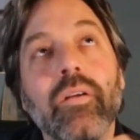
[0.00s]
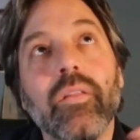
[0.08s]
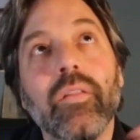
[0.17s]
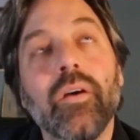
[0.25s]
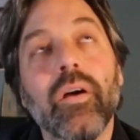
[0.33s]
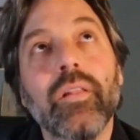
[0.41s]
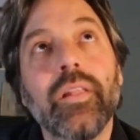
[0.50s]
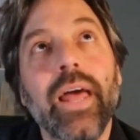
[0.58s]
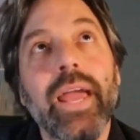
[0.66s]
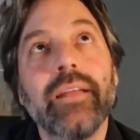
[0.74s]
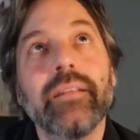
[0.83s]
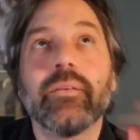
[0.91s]

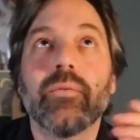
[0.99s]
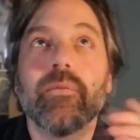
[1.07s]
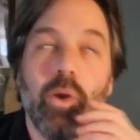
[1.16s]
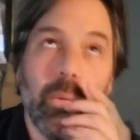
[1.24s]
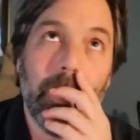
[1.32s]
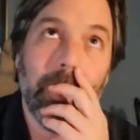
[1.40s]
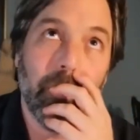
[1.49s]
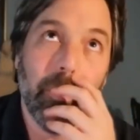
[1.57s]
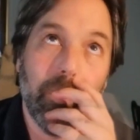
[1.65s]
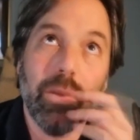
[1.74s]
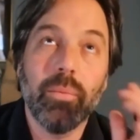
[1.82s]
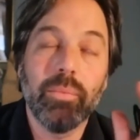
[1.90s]
late Roman
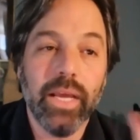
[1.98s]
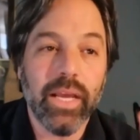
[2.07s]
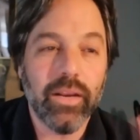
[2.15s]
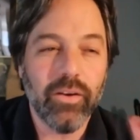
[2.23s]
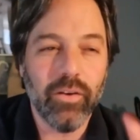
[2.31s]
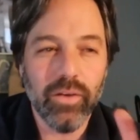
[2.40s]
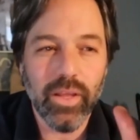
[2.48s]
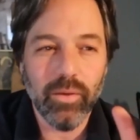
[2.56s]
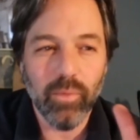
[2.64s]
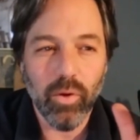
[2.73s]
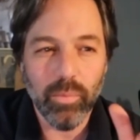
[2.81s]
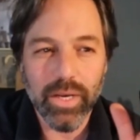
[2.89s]
Republic and early
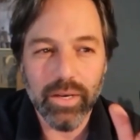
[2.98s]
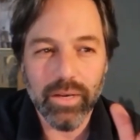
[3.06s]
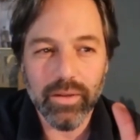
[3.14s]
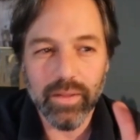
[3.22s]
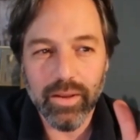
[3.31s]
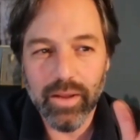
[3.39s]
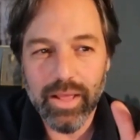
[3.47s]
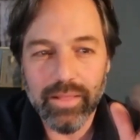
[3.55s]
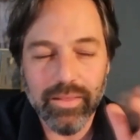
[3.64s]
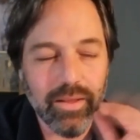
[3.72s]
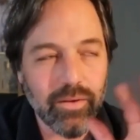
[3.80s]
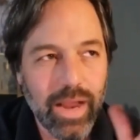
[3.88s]
Roman, like
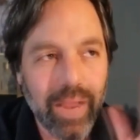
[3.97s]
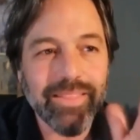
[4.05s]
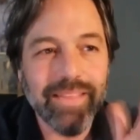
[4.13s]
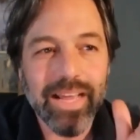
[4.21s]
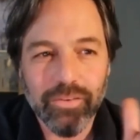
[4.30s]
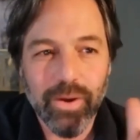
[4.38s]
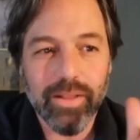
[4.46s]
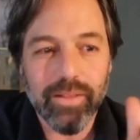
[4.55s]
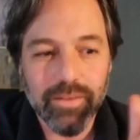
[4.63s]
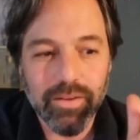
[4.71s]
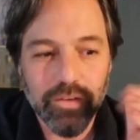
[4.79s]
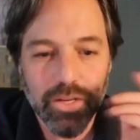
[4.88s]
at that
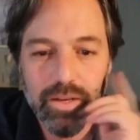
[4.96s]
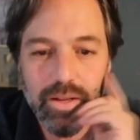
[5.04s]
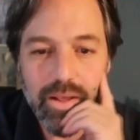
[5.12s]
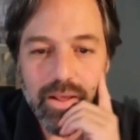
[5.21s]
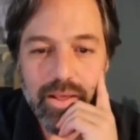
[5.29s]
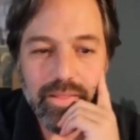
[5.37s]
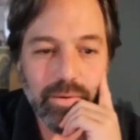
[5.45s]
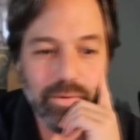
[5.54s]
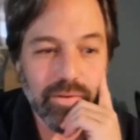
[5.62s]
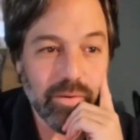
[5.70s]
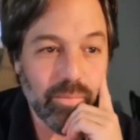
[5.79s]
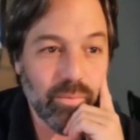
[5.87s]
transition, there
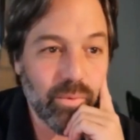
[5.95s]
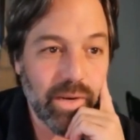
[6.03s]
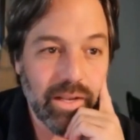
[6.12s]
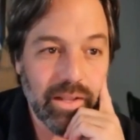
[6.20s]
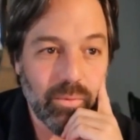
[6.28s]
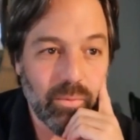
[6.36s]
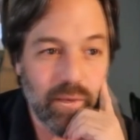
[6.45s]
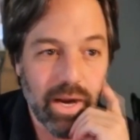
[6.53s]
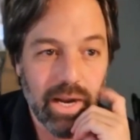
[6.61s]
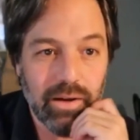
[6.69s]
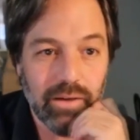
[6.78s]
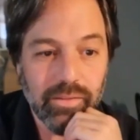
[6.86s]
were some really
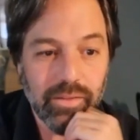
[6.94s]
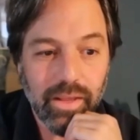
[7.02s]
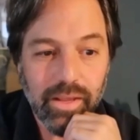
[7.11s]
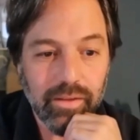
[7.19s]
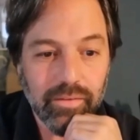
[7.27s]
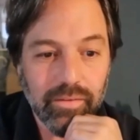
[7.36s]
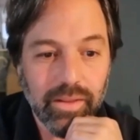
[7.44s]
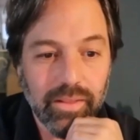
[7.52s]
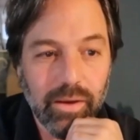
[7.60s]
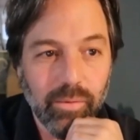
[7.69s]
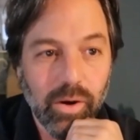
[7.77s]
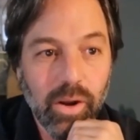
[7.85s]
wild things. Like
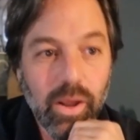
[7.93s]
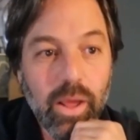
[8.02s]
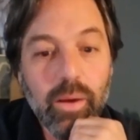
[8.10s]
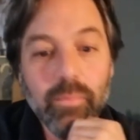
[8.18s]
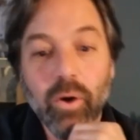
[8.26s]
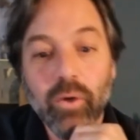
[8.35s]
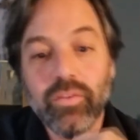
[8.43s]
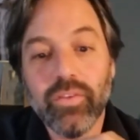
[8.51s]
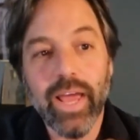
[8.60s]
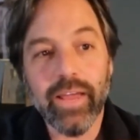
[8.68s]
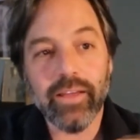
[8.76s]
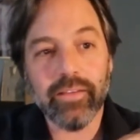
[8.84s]
there were
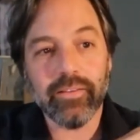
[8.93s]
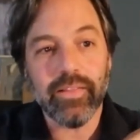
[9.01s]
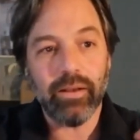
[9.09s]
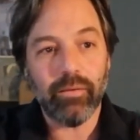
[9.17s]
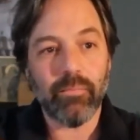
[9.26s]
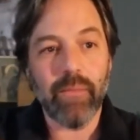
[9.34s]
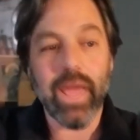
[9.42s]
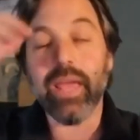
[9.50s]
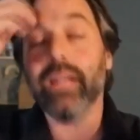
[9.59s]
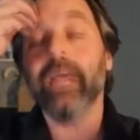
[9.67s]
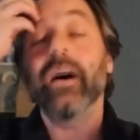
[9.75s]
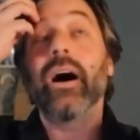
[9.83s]
mosaics that made,